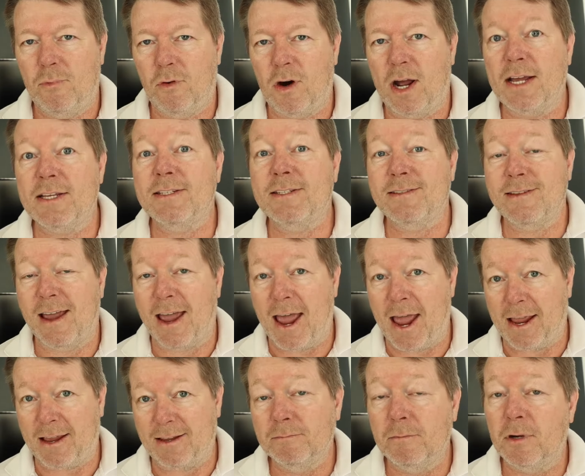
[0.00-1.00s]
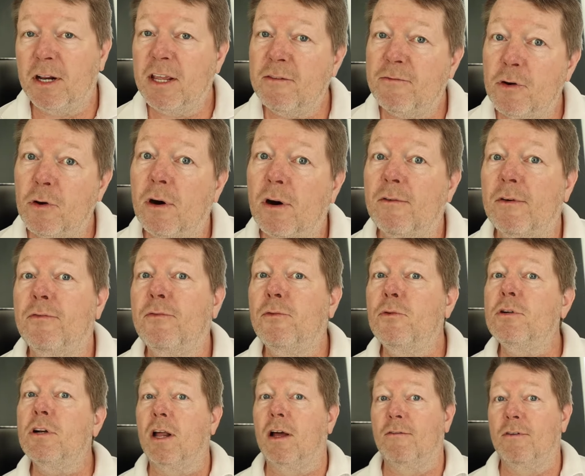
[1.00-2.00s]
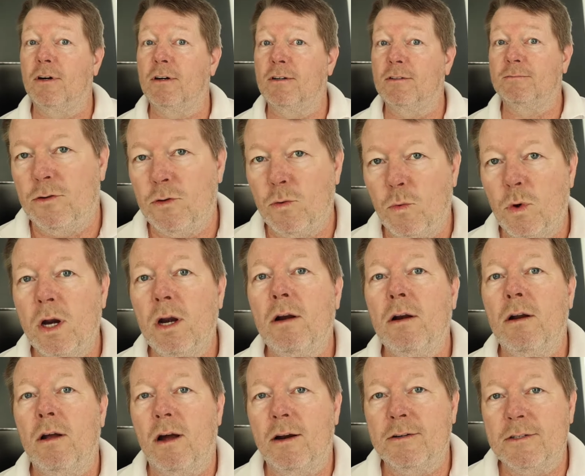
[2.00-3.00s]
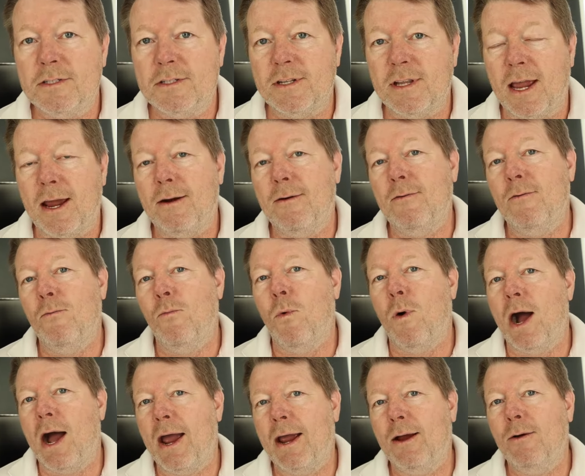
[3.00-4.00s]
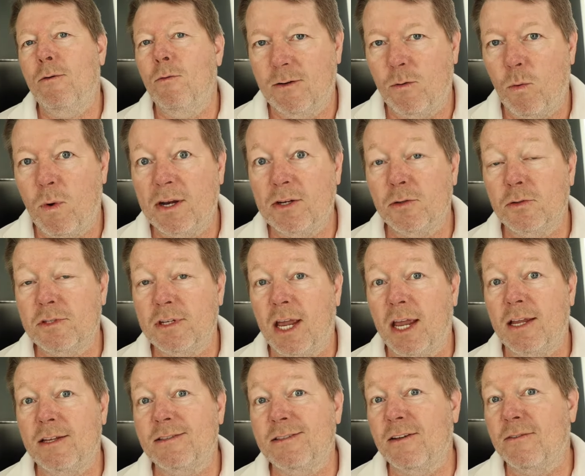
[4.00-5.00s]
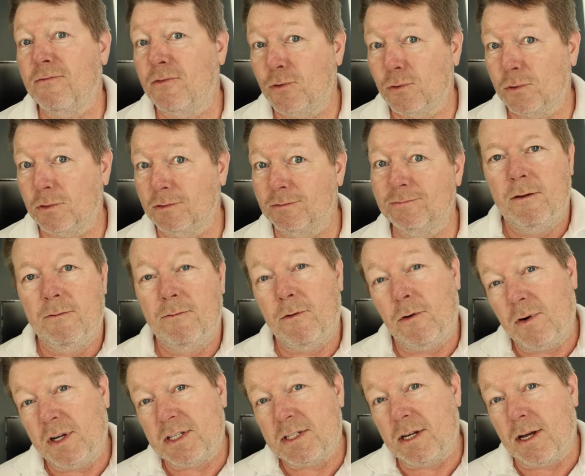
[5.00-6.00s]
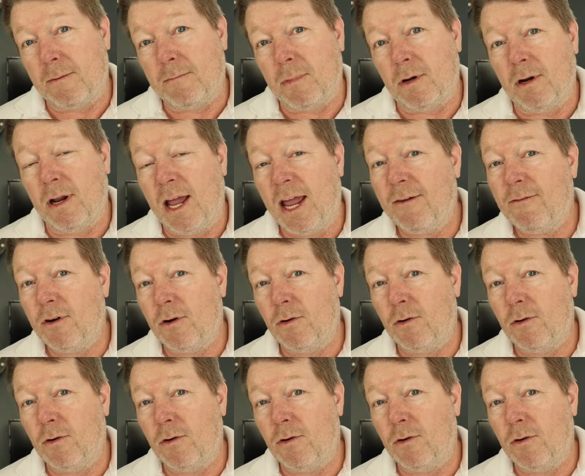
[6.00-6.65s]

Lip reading: price tag. But if you are a food lover, you will understand why when you taste the food. For example, have a